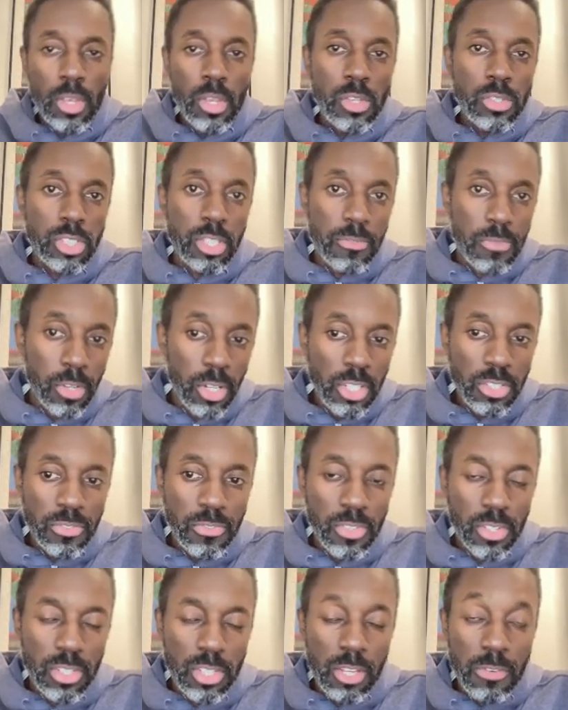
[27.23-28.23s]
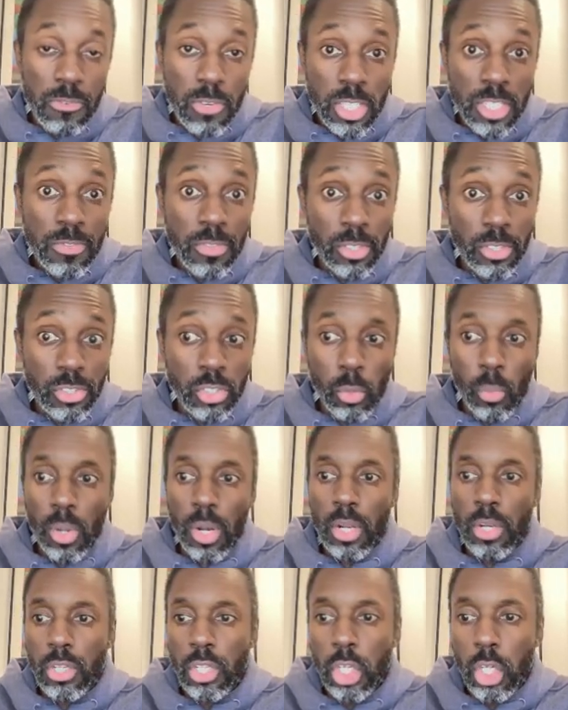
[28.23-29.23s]
So the first filter you want
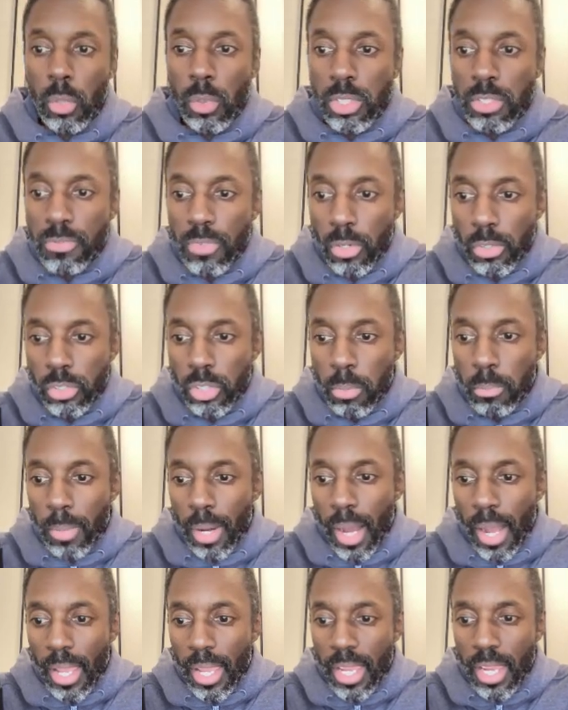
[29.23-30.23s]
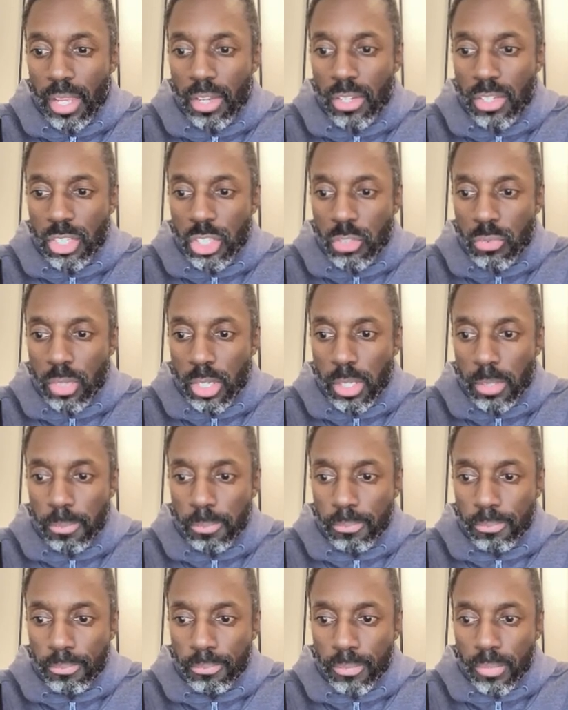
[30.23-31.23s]
to do is filter by industry.
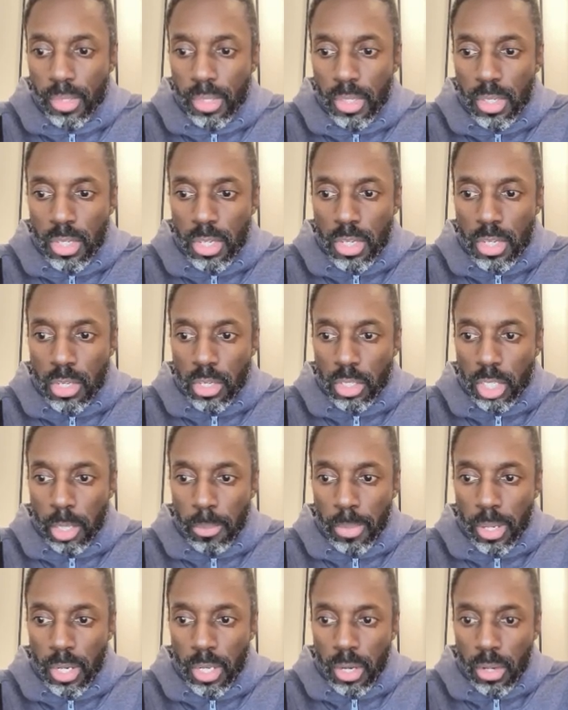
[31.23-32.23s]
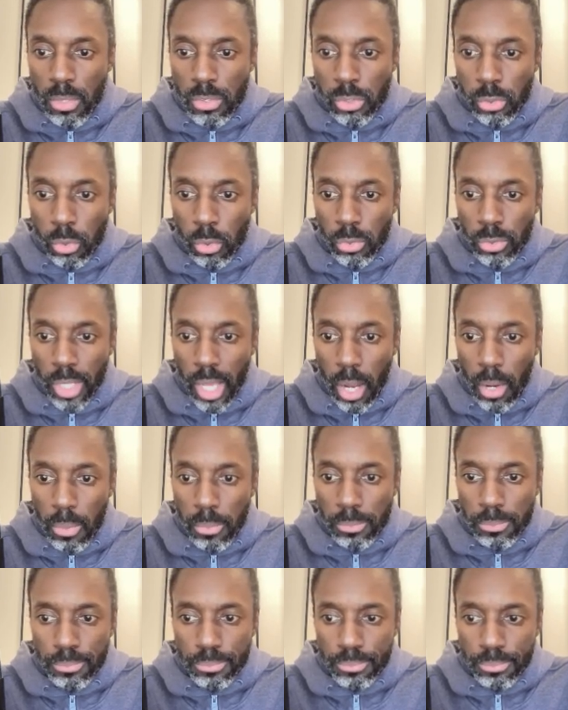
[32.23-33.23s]
You come down here and scroll
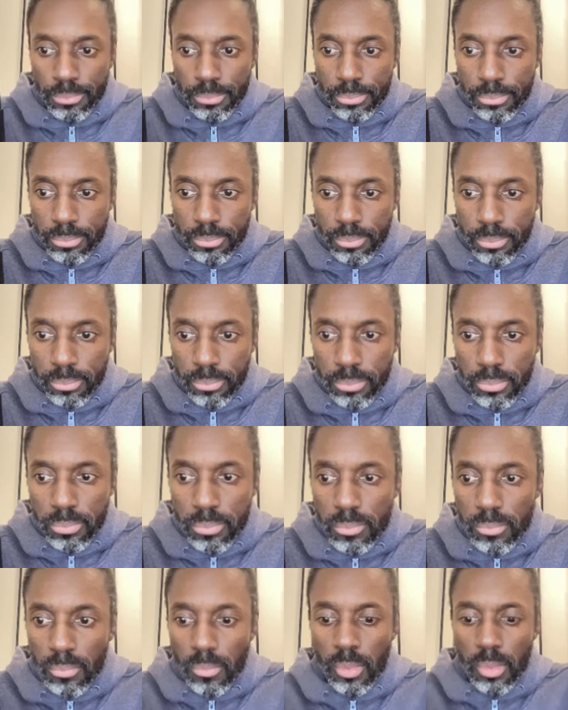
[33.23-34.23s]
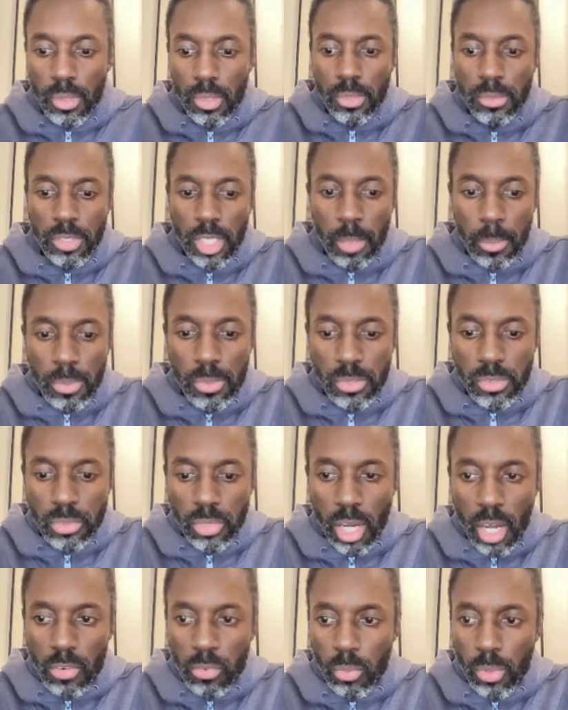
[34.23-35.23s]
down, type in
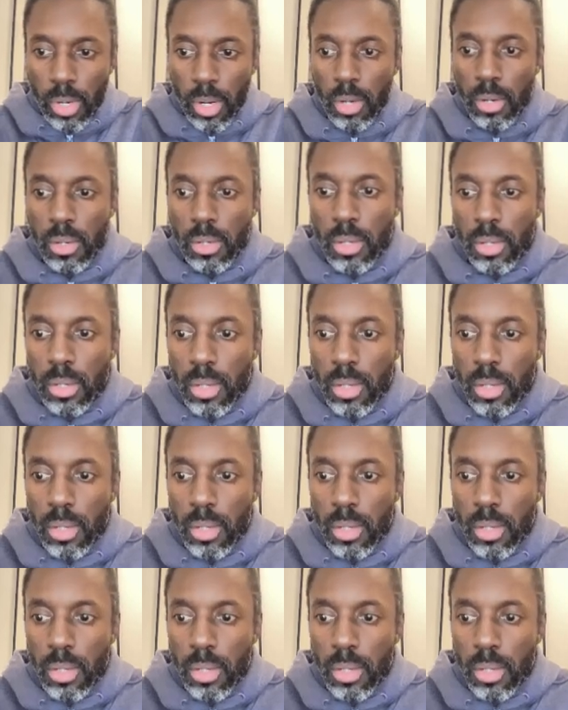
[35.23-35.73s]
software